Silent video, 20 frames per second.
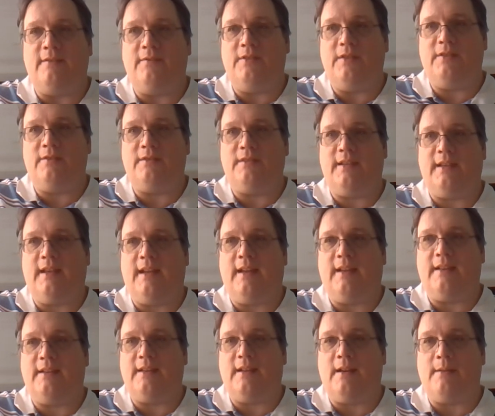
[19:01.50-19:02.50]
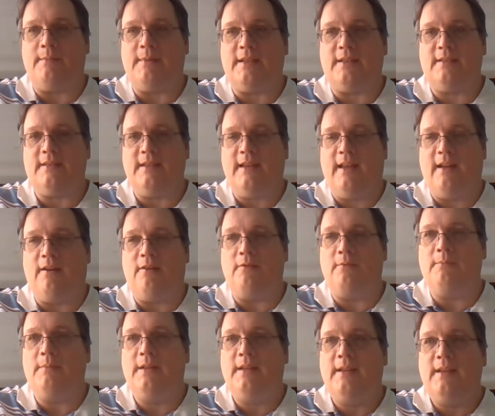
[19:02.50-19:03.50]
of using economics to
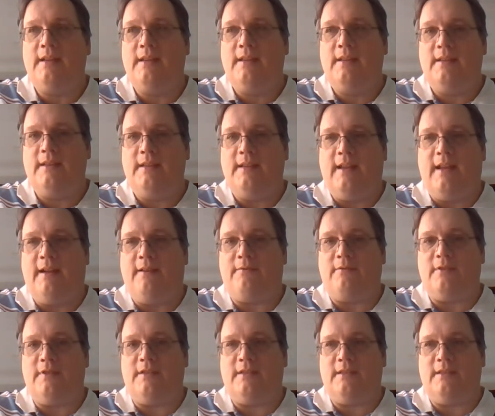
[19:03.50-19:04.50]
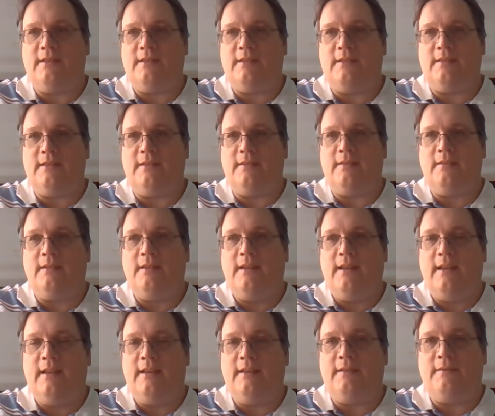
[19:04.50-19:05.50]
help the average citizen
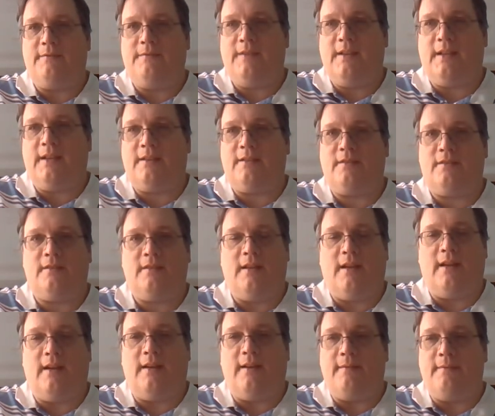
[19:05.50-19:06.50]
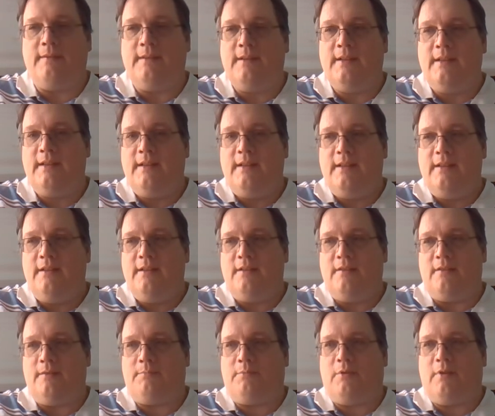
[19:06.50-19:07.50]
and to fix,
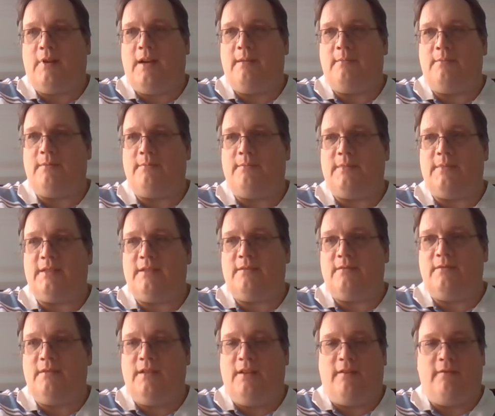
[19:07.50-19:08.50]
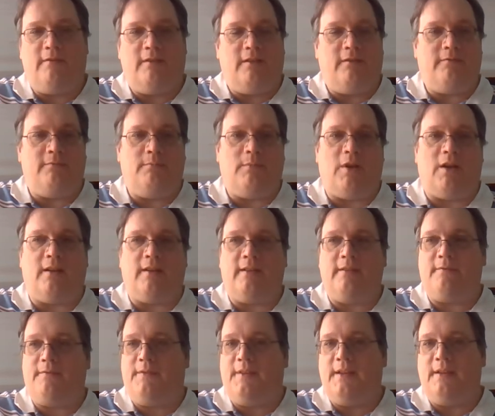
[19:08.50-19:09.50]
the problems, of
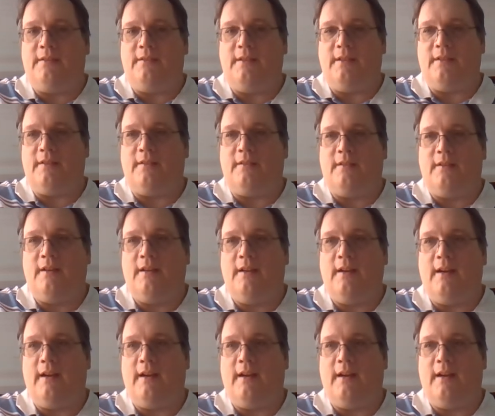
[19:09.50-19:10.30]
market failure